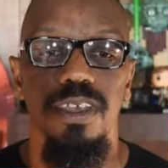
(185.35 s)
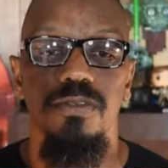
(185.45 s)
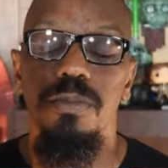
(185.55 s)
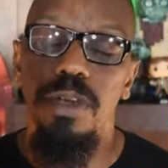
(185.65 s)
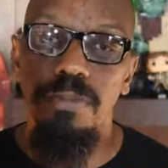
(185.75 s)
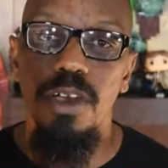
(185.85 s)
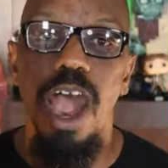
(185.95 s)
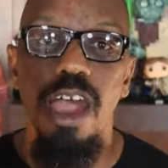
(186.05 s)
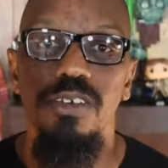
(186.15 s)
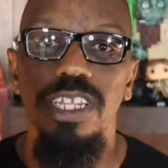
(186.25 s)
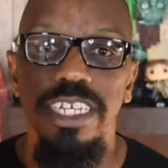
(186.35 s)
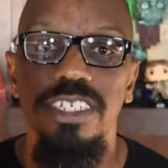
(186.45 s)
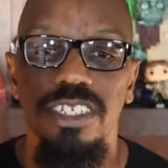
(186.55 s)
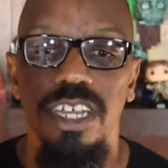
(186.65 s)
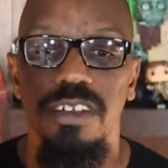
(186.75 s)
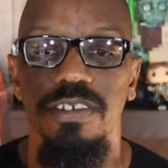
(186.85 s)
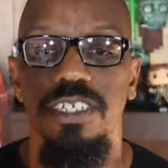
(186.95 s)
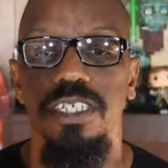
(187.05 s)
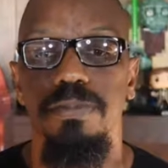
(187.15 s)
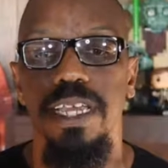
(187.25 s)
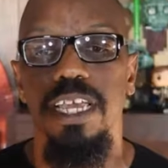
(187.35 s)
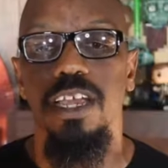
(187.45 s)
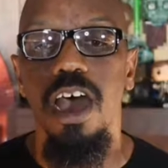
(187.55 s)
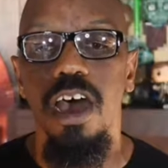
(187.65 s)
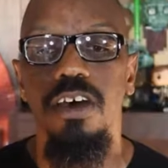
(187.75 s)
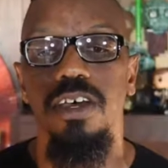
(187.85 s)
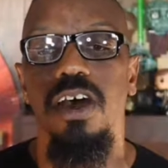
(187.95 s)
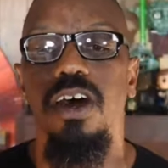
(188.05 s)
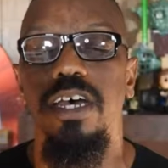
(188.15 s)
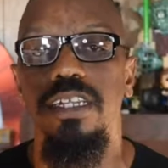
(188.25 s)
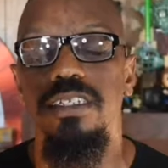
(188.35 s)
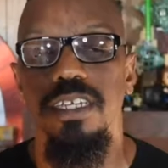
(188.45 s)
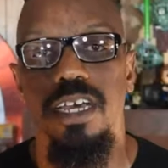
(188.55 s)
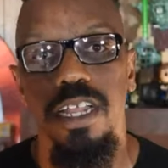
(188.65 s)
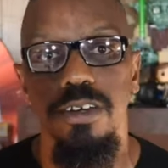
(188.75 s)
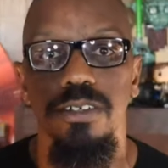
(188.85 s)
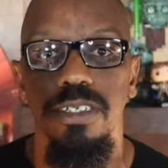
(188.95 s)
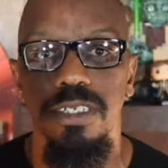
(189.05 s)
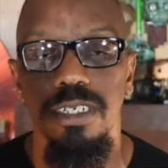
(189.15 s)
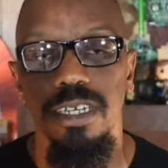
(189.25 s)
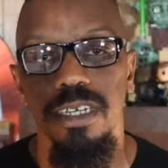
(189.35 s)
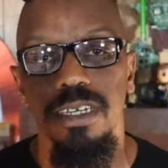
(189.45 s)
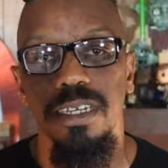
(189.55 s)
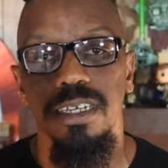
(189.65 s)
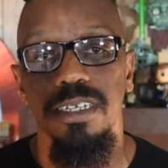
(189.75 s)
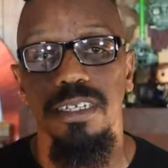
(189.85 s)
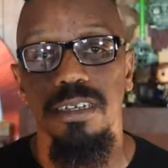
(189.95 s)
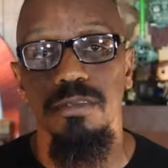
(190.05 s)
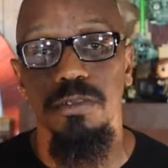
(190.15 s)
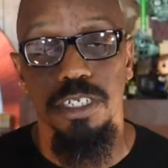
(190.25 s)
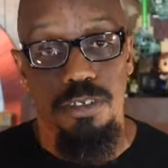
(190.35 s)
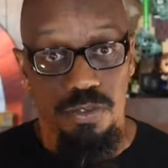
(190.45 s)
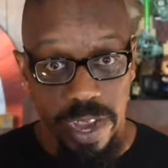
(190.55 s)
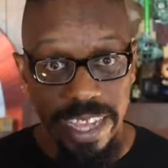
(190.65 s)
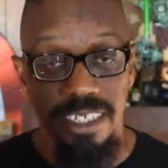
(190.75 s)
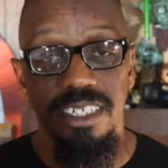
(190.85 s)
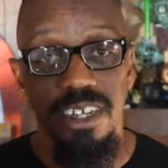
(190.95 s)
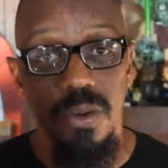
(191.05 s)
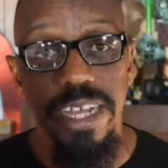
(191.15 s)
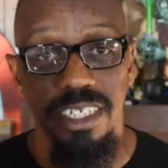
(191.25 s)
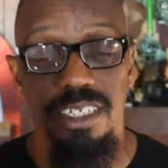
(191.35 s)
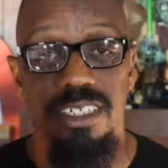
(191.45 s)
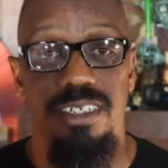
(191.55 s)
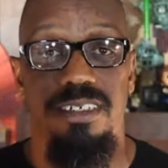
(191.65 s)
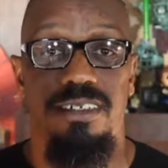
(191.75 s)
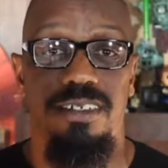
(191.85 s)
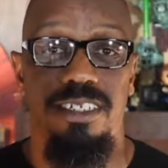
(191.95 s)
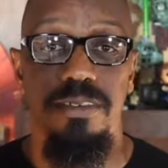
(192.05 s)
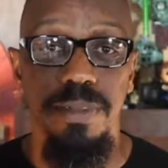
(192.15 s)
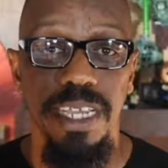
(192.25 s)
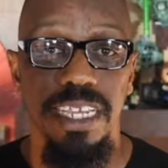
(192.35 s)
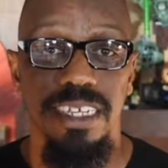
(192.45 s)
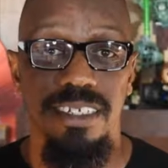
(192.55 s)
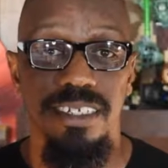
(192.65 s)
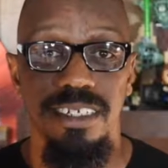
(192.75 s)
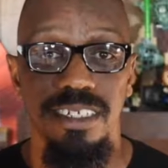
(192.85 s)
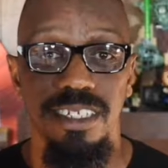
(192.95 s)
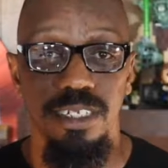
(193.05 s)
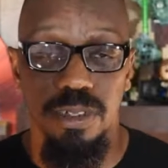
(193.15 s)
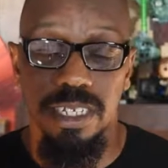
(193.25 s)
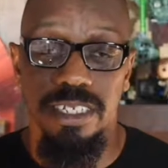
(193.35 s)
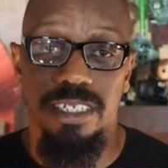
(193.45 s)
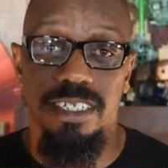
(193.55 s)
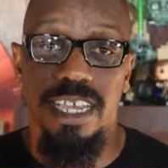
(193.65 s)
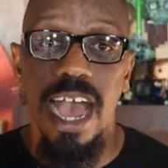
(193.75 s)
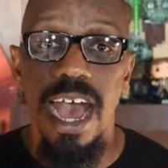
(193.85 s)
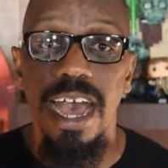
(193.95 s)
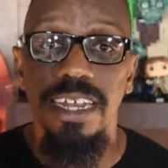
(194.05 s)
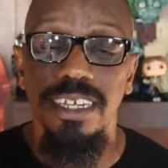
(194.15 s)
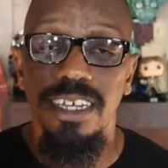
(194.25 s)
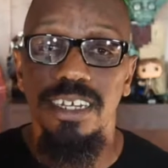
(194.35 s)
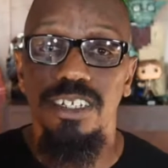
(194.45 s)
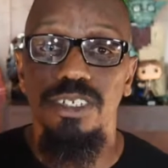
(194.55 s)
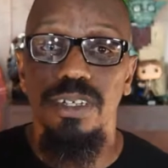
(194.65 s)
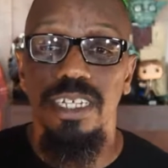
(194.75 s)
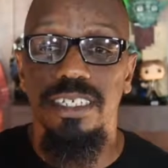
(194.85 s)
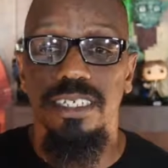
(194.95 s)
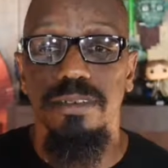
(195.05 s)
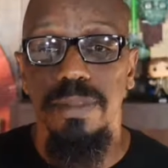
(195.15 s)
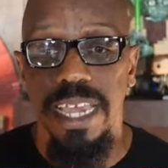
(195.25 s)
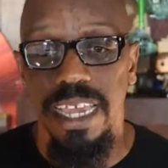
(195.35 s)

Remember our religious services being called on to close, which raises the question to me, do we listen to God or do we listen to man?